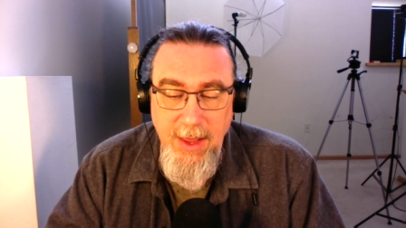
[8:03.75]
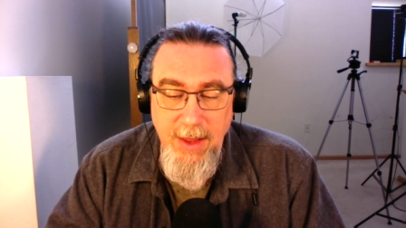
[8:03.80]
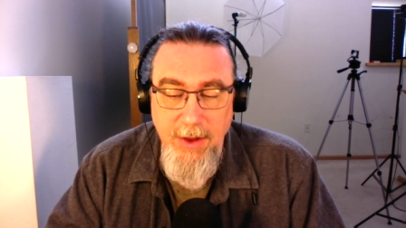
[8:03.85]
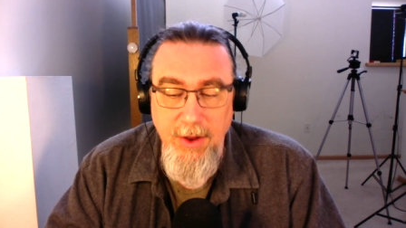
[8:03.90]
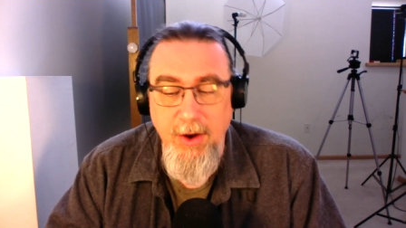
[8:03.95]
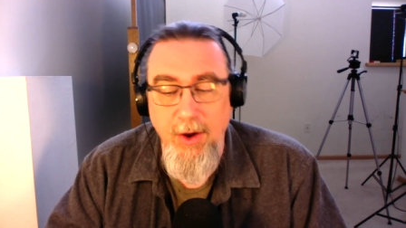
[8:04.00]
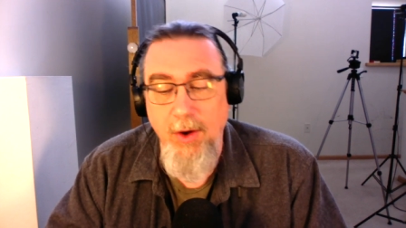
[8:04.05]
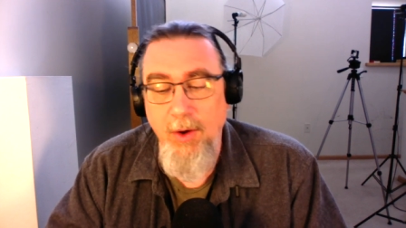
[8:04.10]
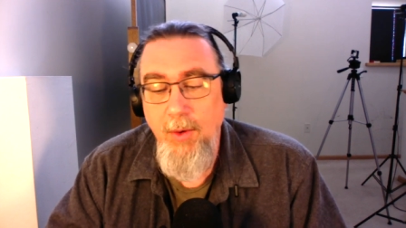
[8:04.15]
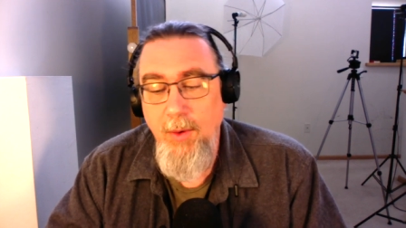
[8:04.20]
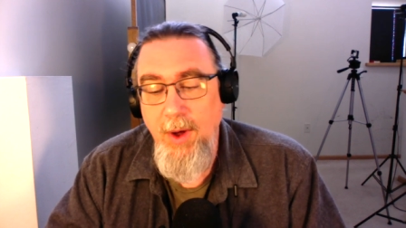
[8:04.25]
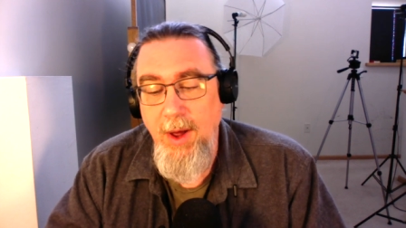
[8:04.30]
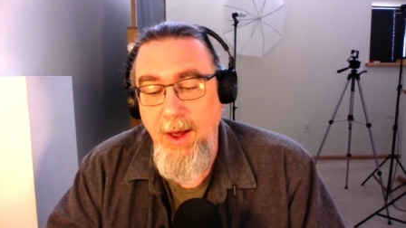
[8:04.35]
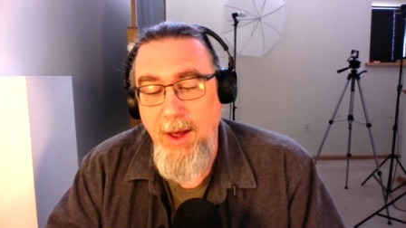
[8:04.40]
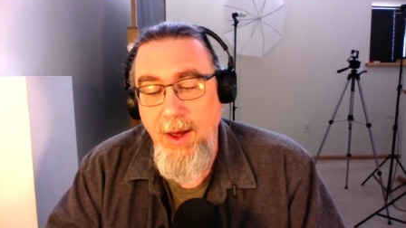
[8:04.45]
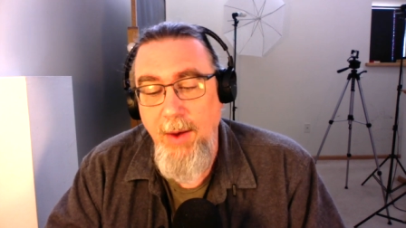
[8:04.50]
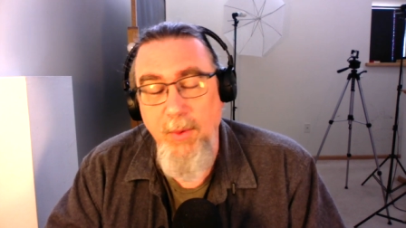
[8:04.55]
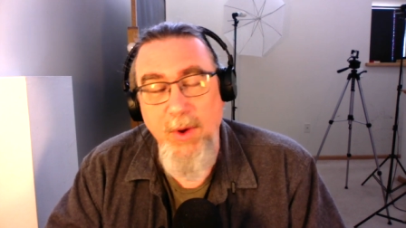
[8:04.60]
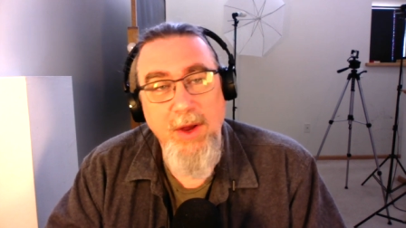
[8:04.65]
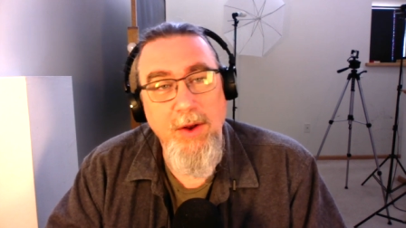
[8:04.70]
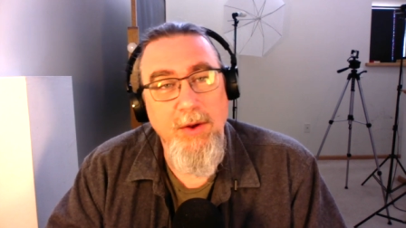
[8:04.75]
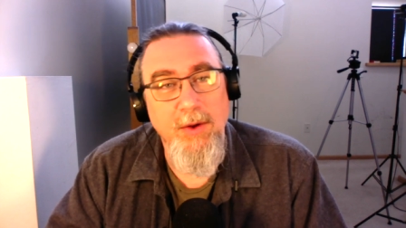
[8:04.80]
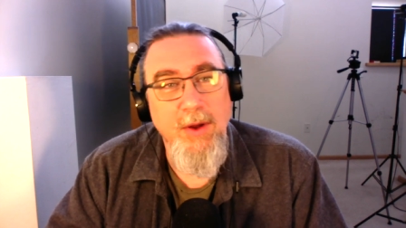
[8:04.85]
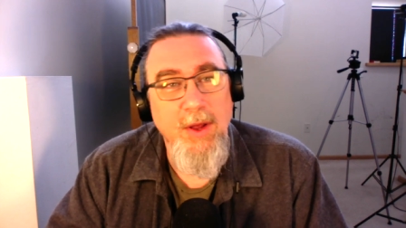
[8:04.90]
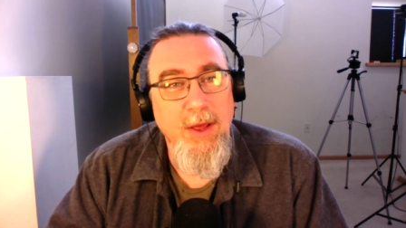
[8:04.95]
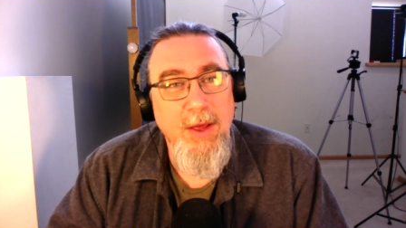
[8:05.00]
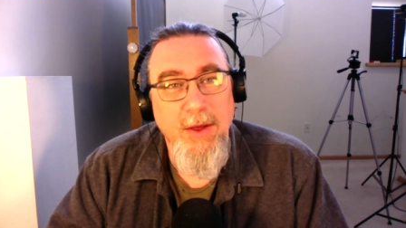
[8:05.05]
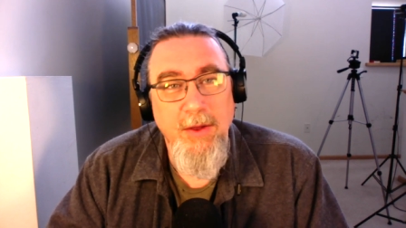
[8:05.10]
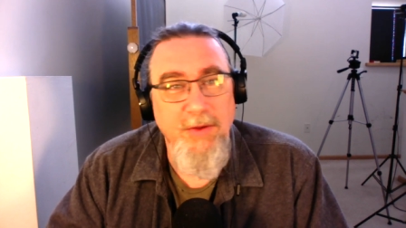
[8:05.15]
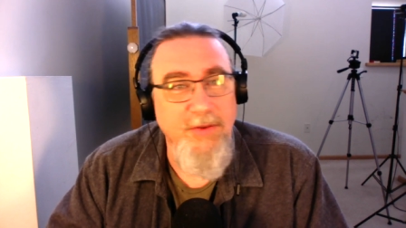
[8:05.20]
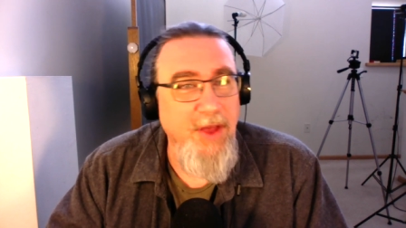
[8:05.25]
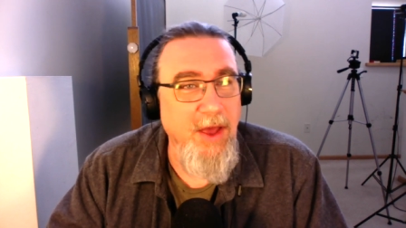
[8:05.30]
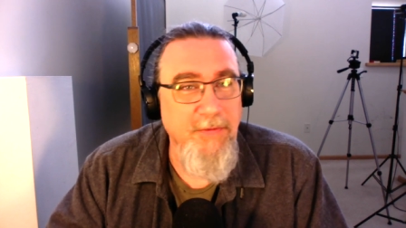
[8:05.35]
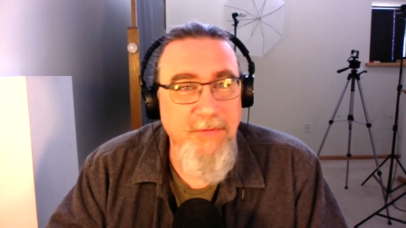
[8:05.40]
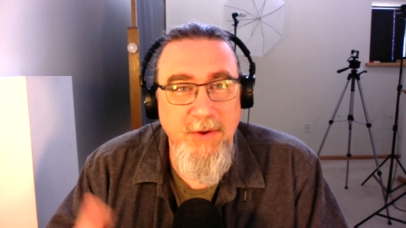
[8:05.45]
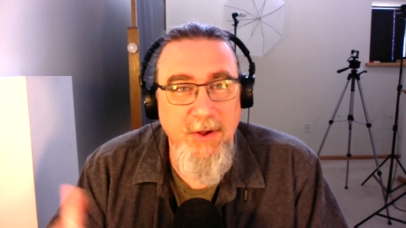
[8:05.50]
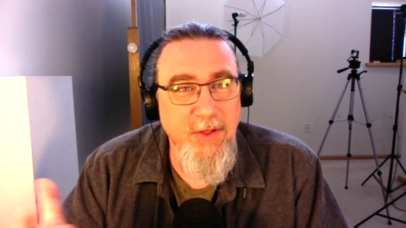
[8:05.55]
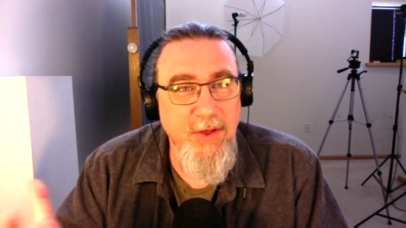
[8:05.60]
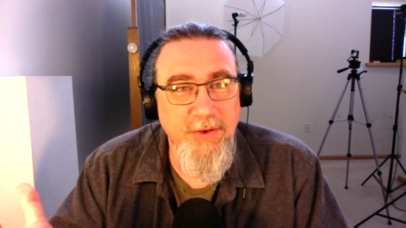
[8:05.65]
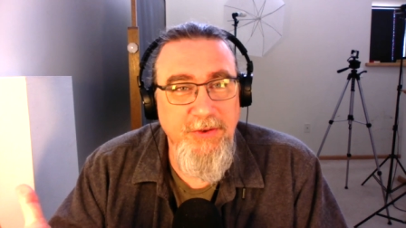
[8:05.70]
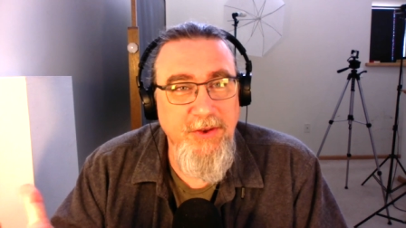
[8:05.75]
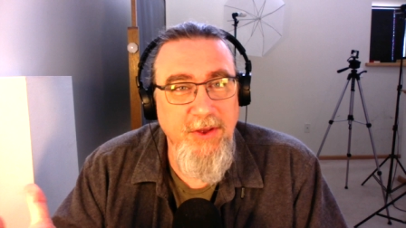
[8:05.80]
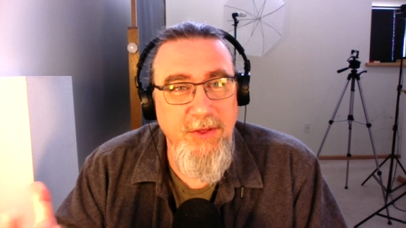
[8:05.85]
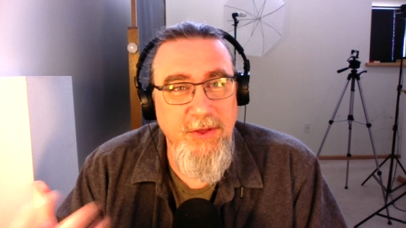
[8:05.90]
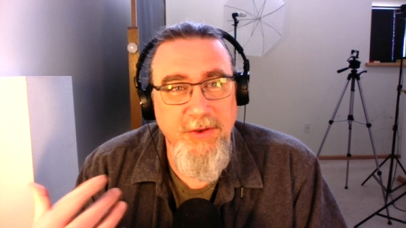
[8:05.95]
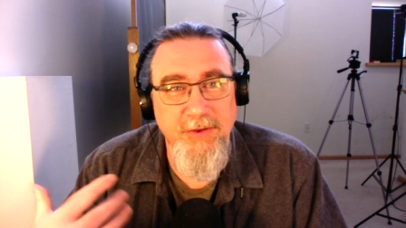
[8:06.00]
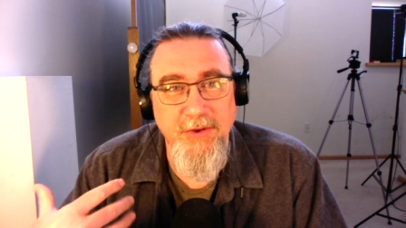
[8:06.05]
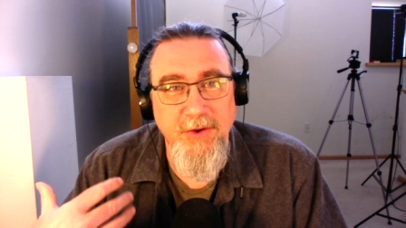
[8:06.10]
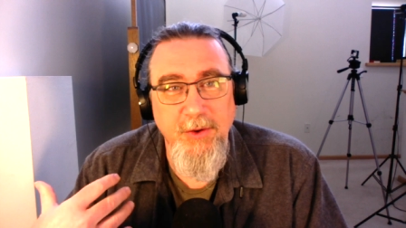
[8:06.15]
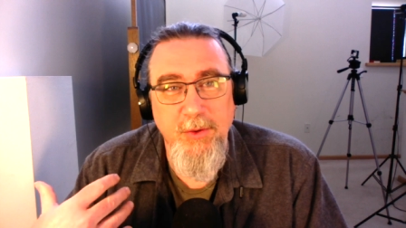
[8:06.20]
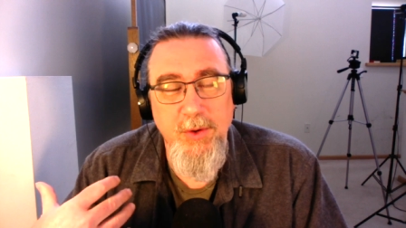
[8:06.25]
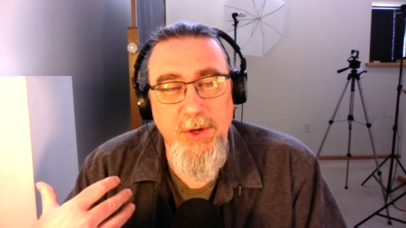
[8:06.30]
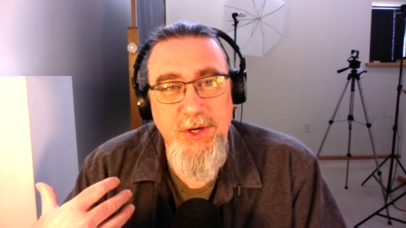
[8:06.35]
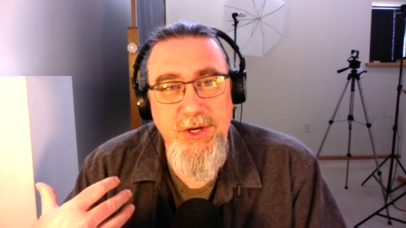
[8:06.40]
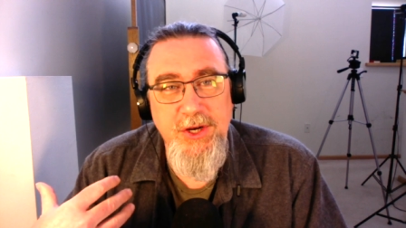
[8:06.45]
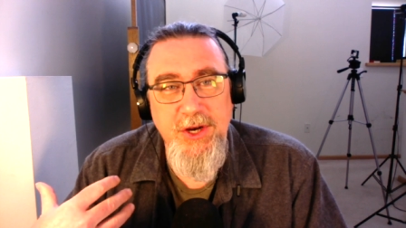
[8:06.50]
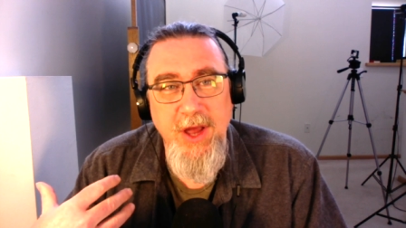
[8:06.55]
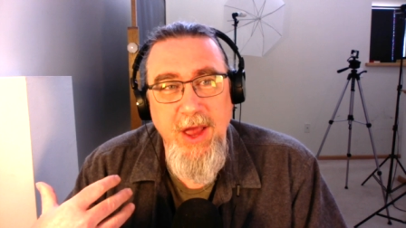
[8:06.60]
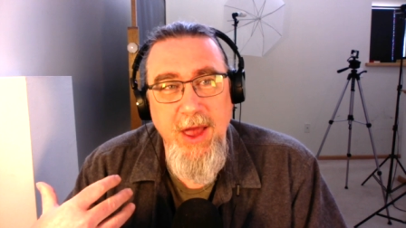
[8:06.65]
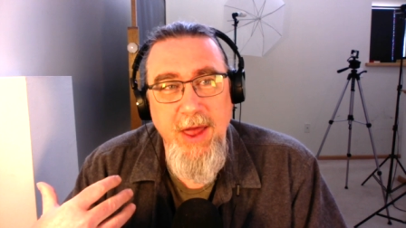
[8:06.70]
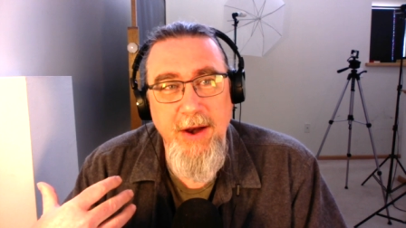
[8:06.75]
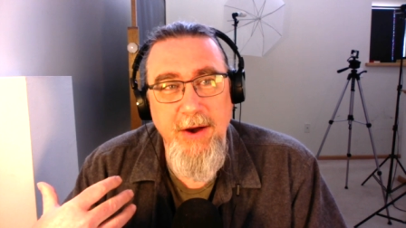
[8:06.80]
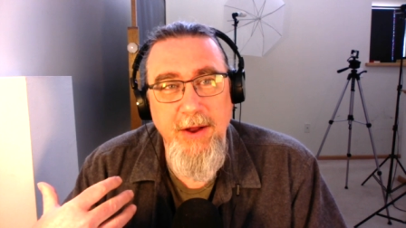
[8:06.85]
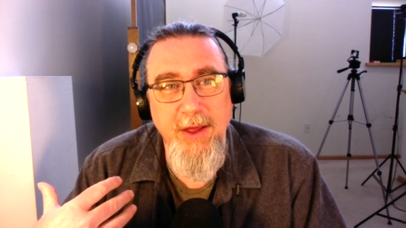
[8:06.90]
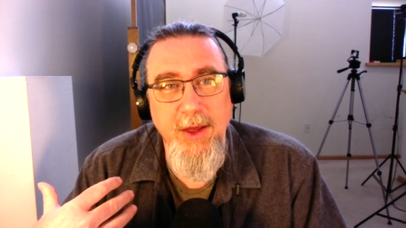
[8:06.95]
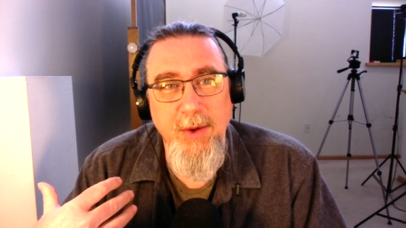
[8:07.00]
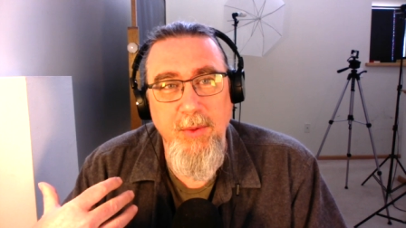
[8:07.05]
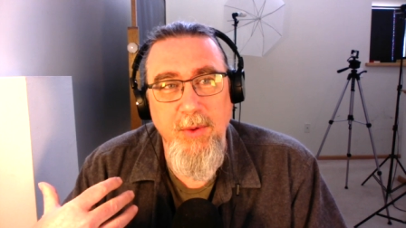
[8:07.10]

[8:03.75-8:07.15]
We can definitely see this in Christianity,